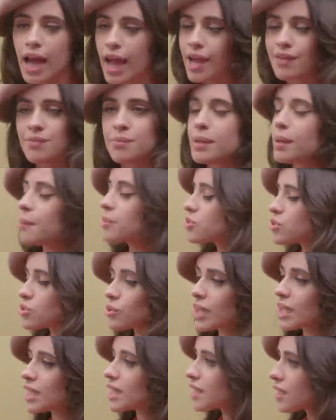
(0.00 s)
I haven't been able to do
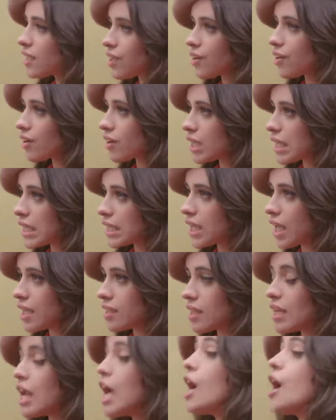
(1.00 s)
anything here in
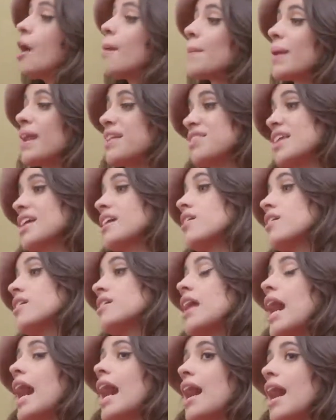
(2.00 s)
London. But I think
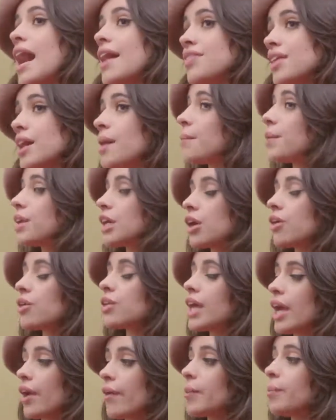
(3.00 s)
on I think I'm gonna go to
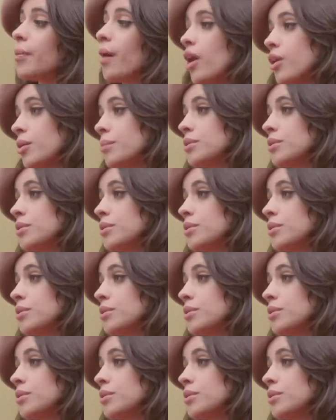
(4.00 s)
the Harry Potter